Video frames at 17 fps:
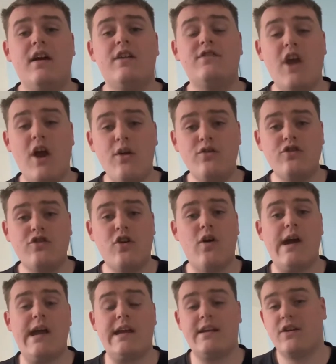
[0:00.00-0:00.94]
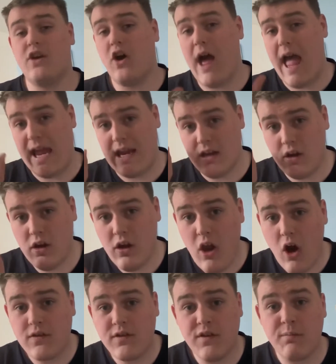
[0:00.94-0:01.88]
Dogecoin got a
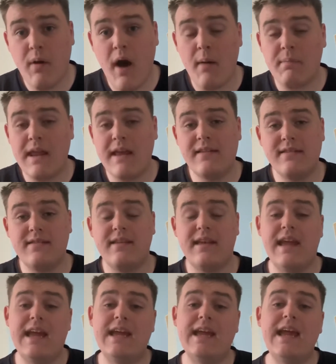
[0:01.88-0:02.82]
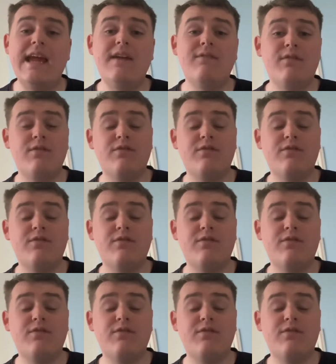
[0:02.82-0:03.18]
lot of publicity, even